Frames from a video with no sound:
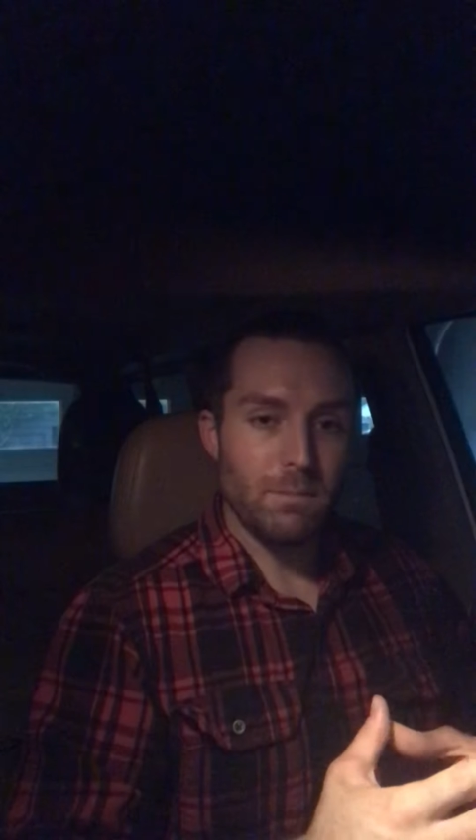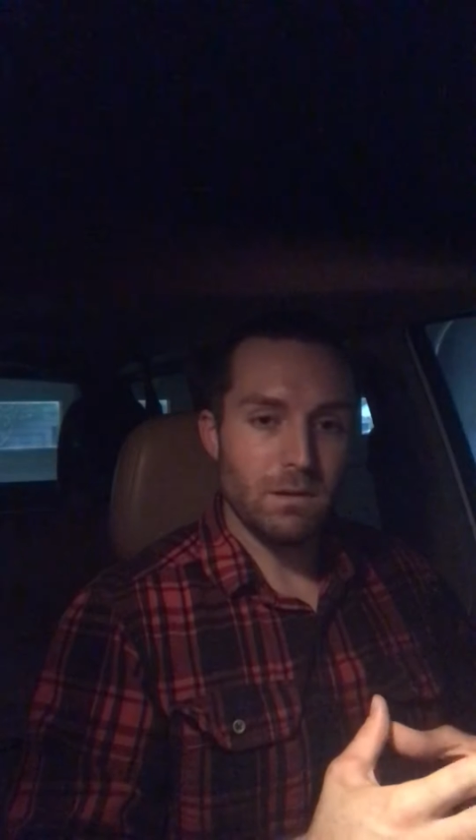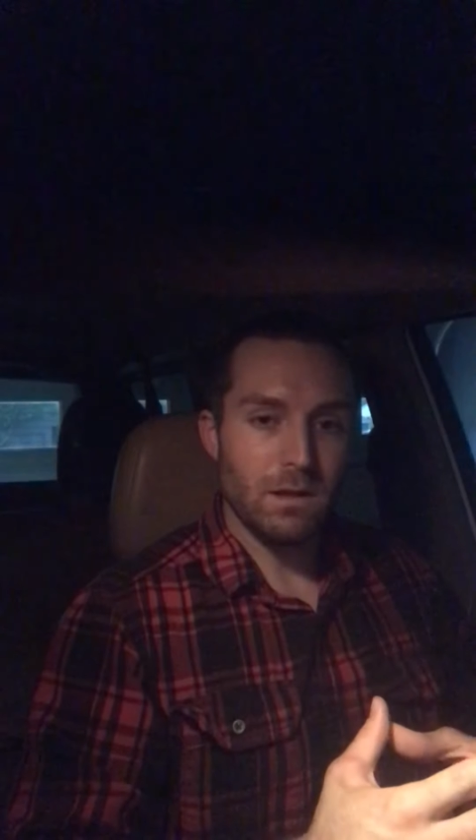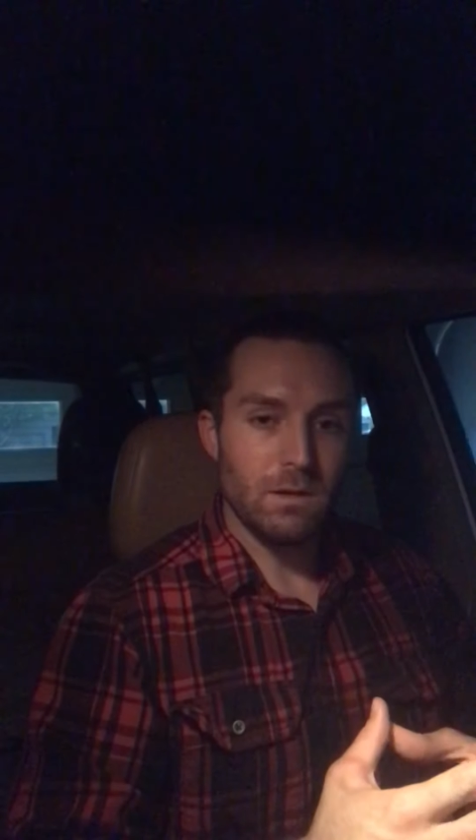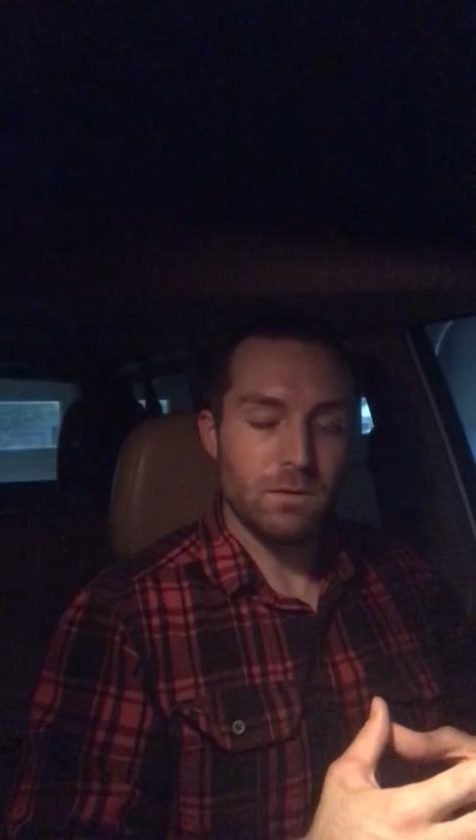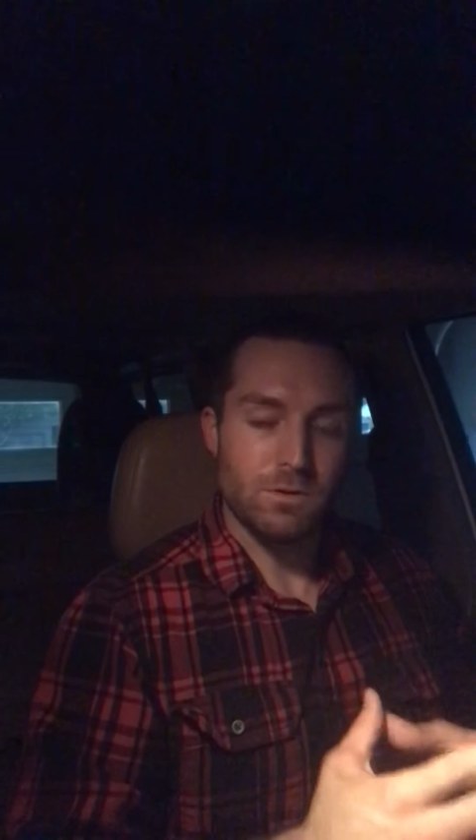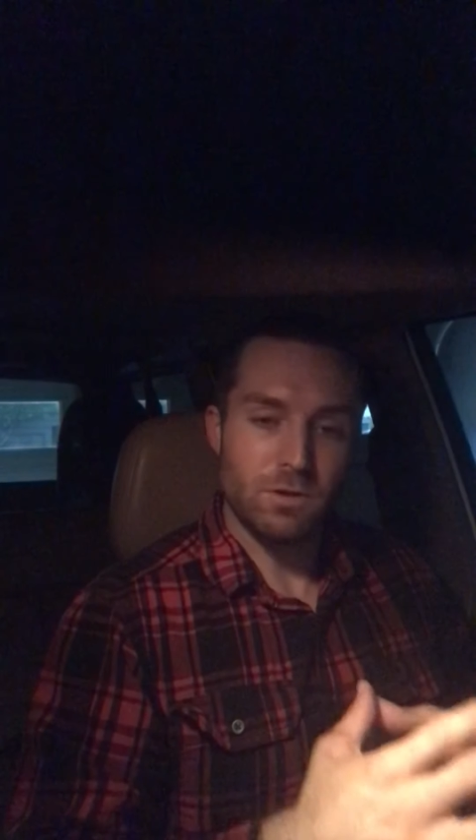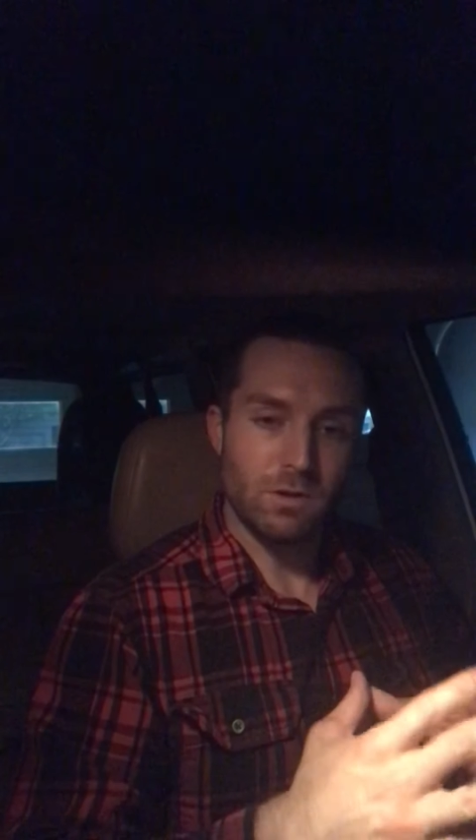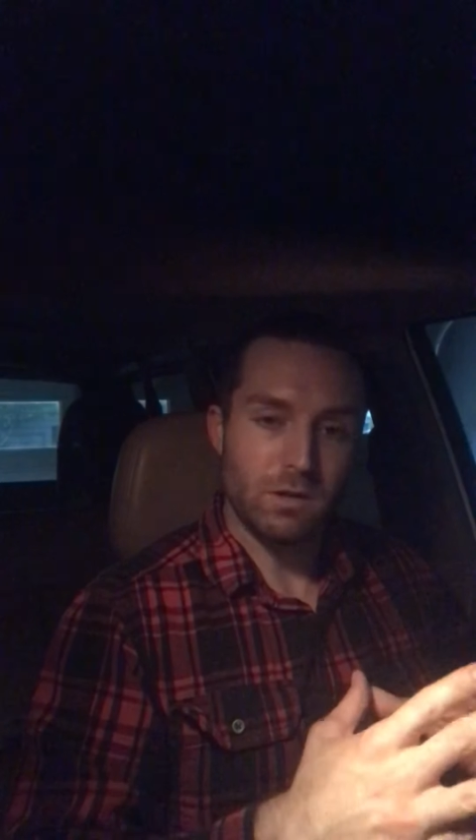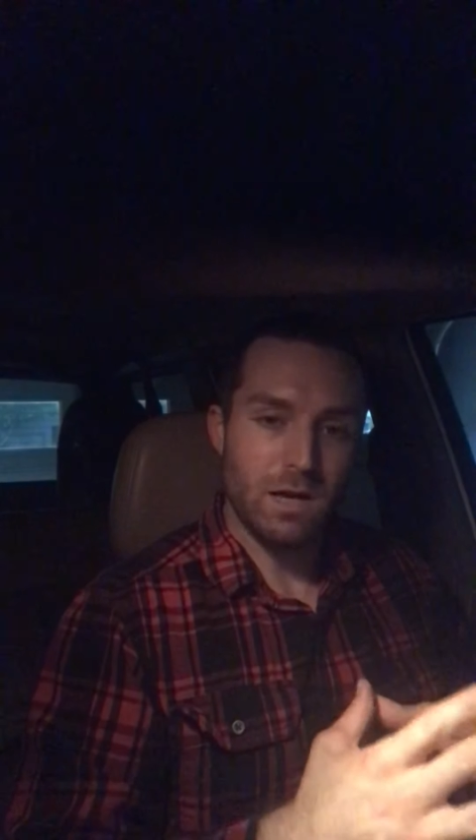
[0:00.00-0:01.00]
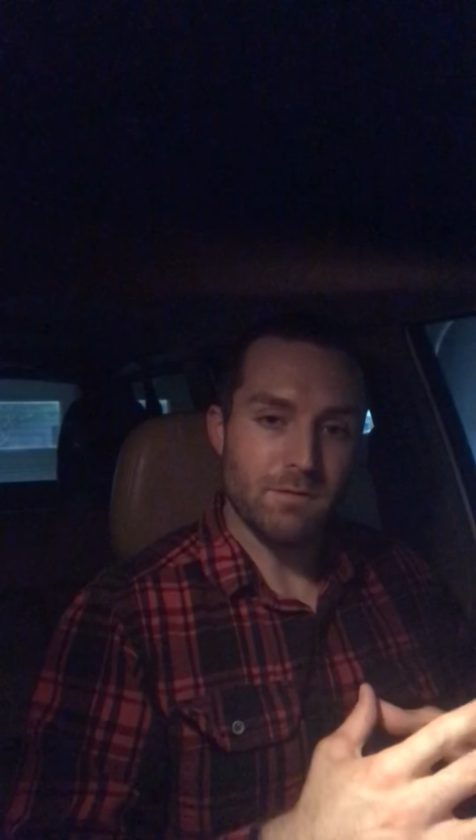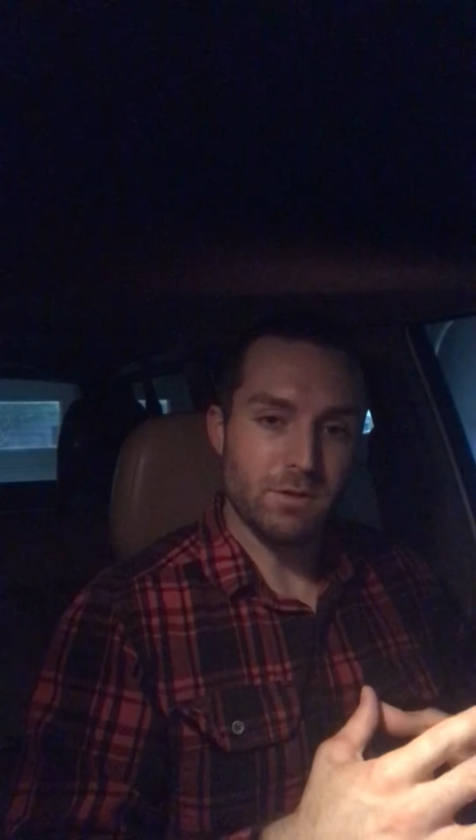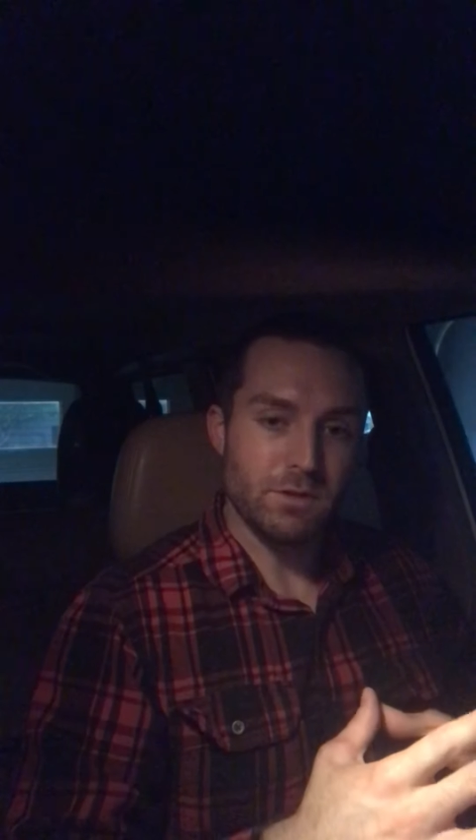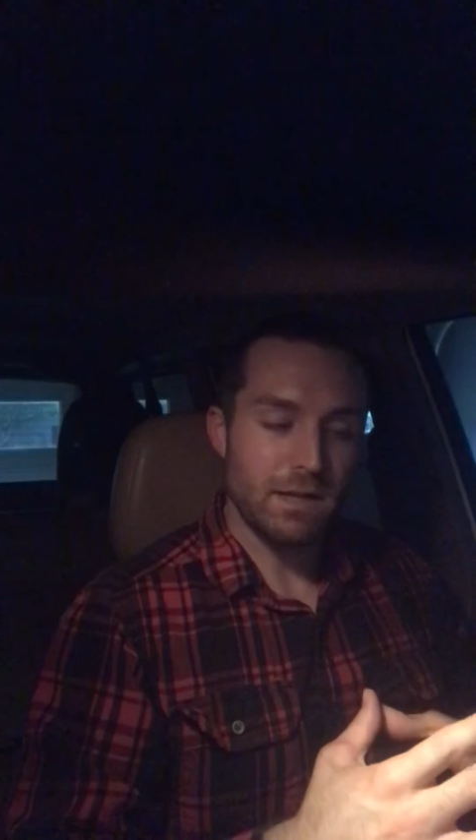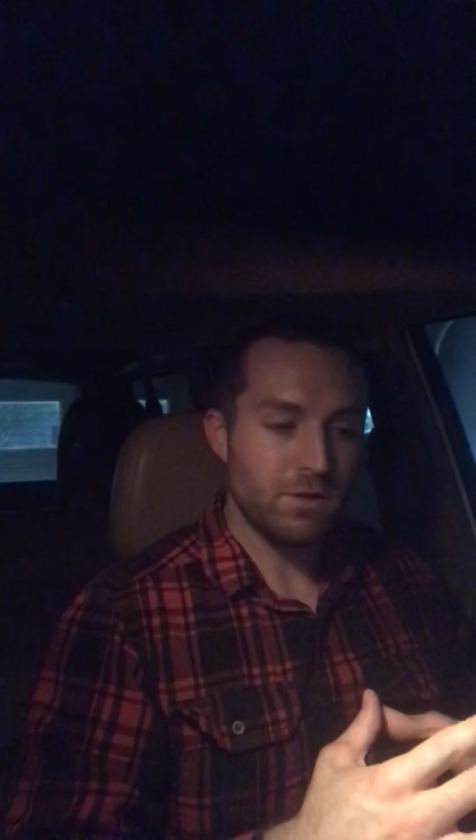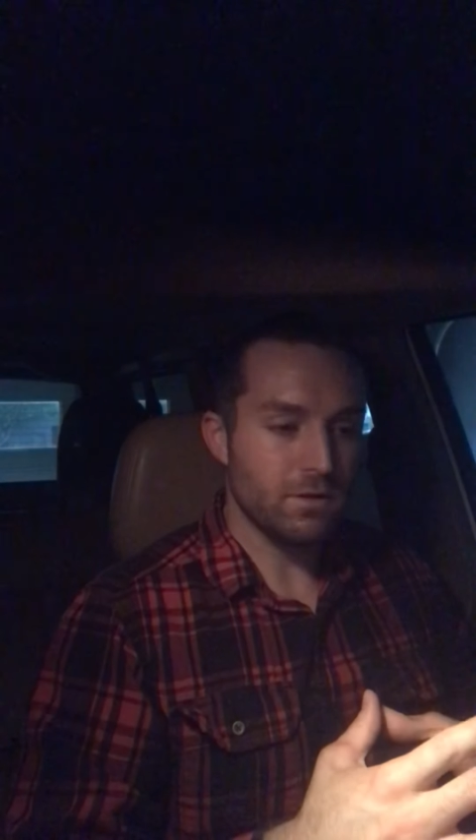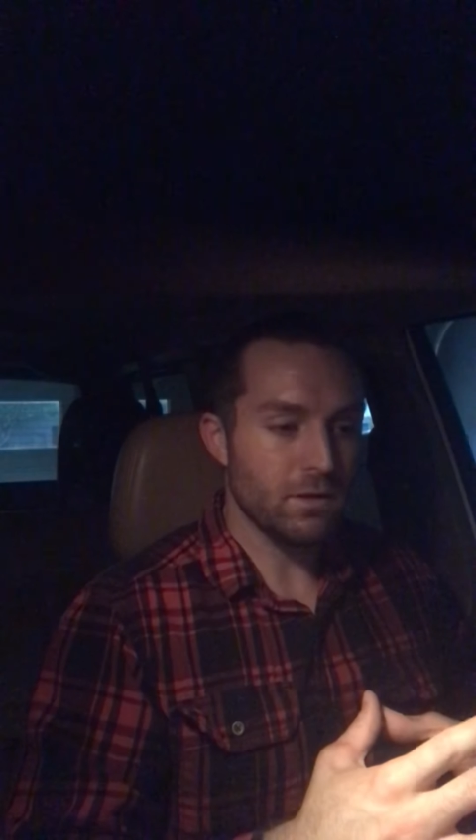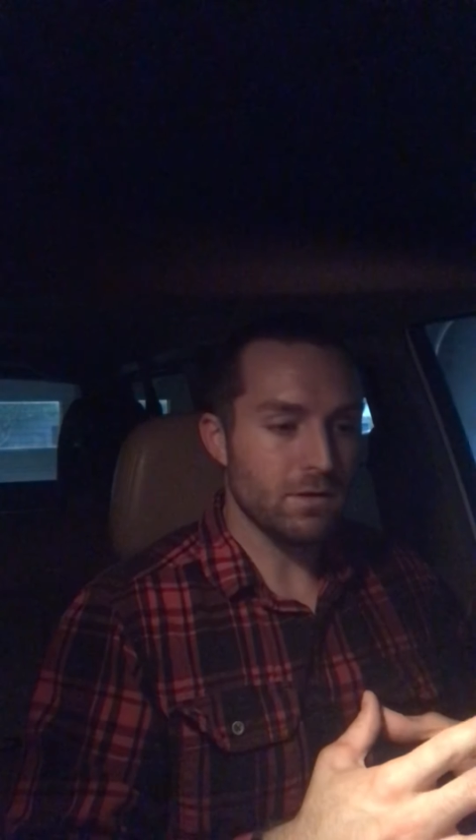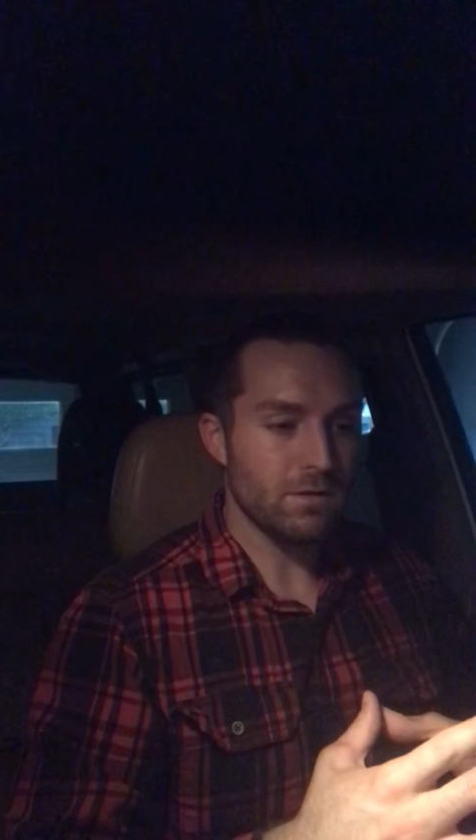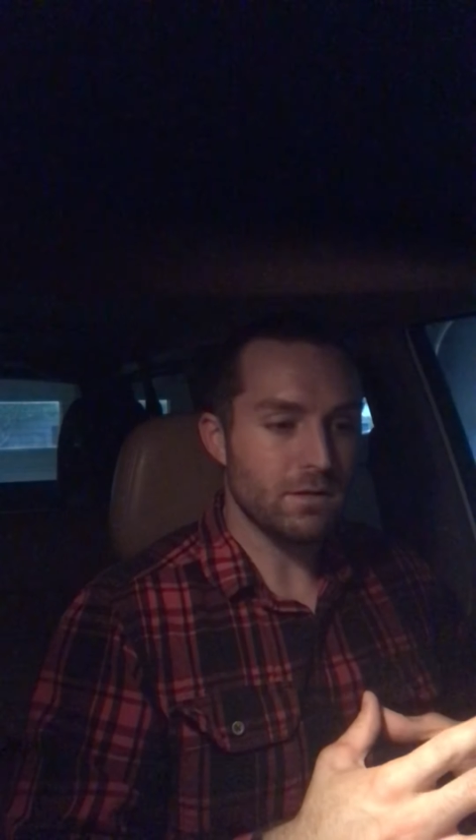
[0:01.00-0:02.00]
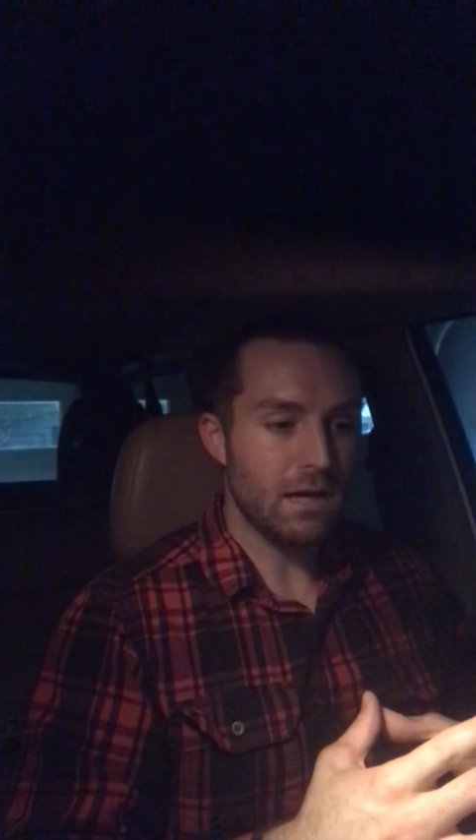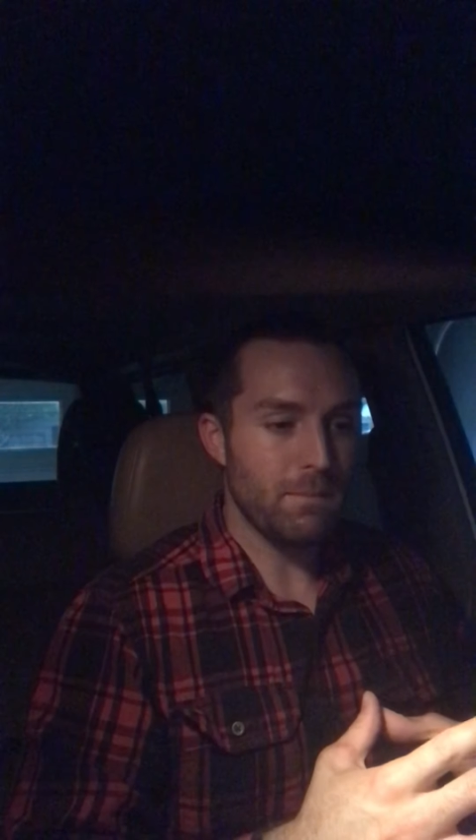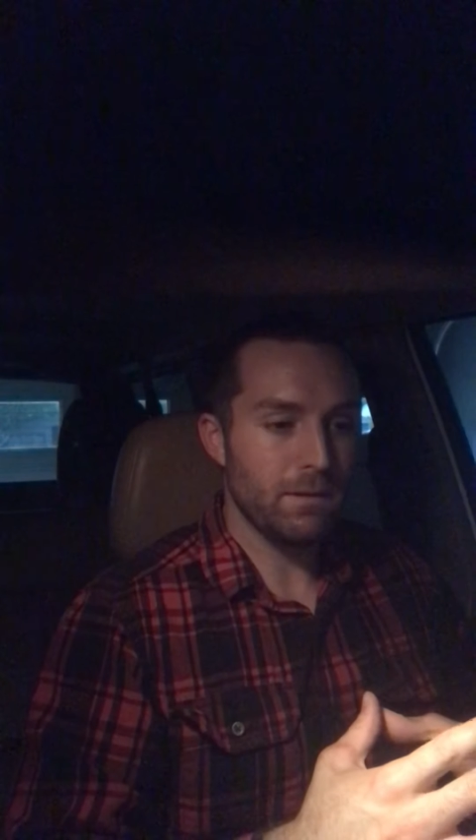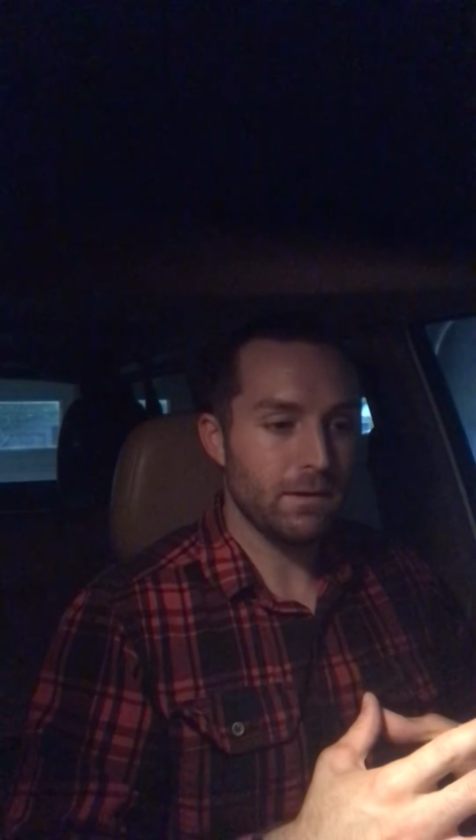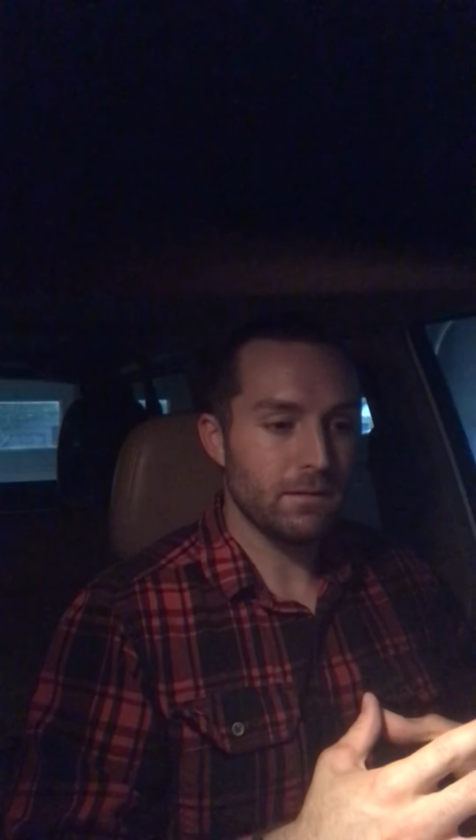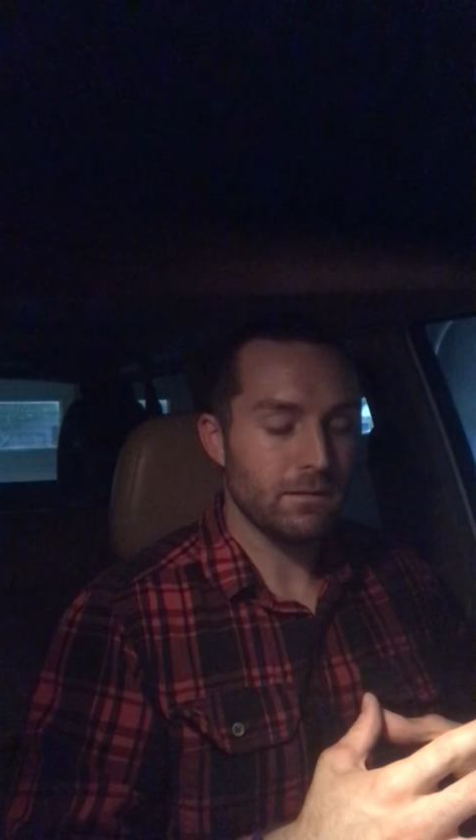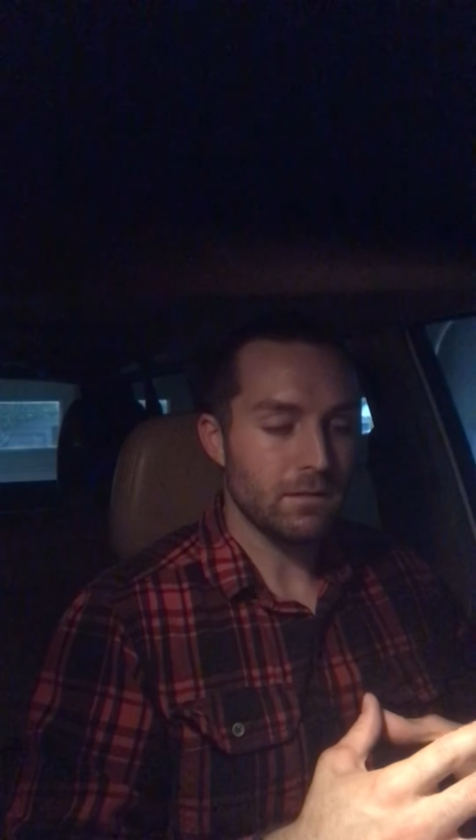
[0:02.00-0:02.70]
below. Let's start a conversation on this topic.